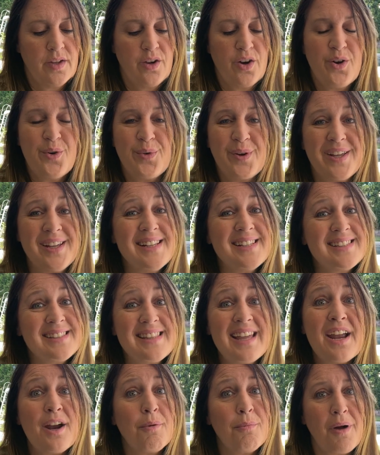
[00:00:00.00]
Oh, he's
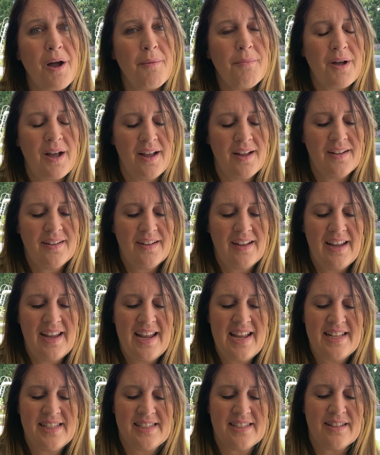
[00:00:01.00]
there, Mama, I
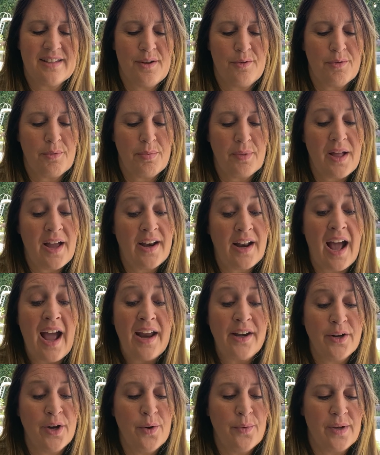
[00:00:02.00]
hastily replied.
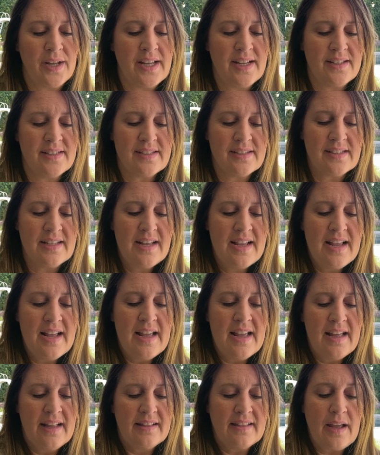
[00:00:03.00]
I know he is.
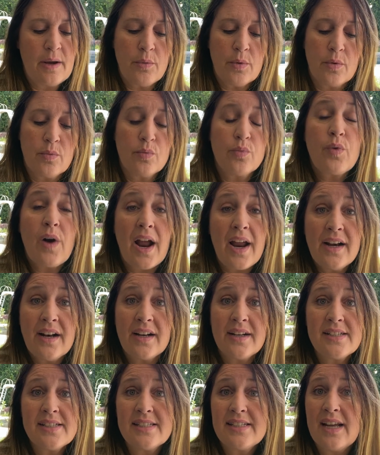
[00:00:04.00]
They were right
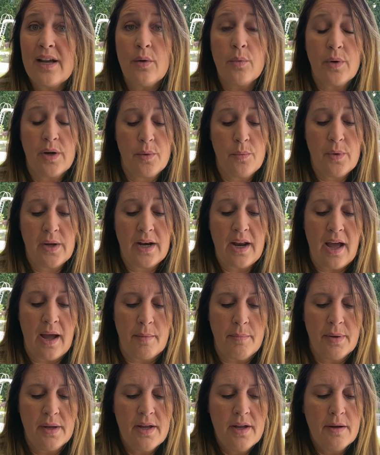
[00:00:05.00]
on his tail when he went
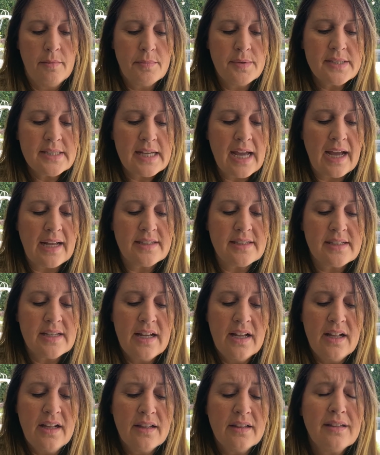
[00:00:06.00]
up. Besides,
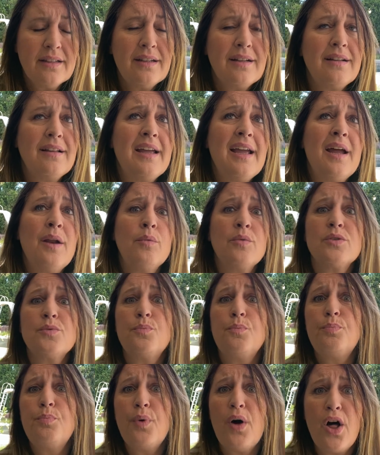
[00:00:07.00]
little Ann was
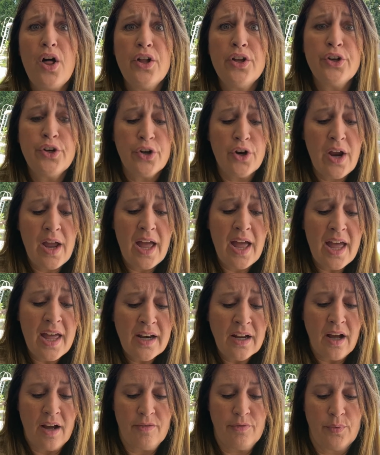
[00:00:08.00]
bawling her
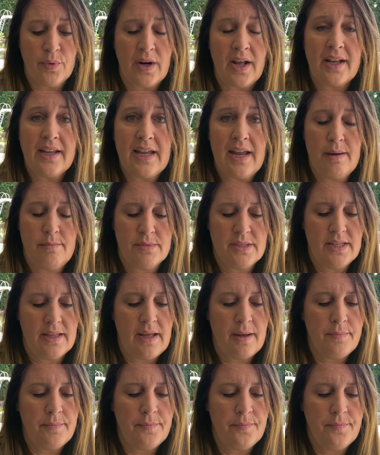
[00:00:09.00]
head off when I came to
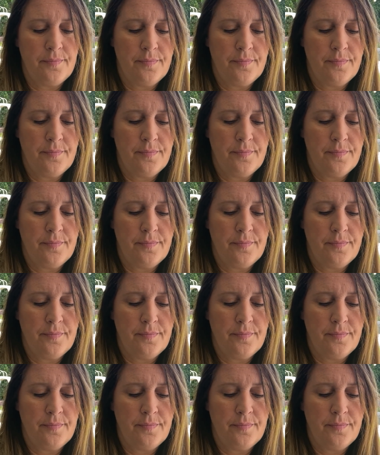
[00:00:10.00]
them.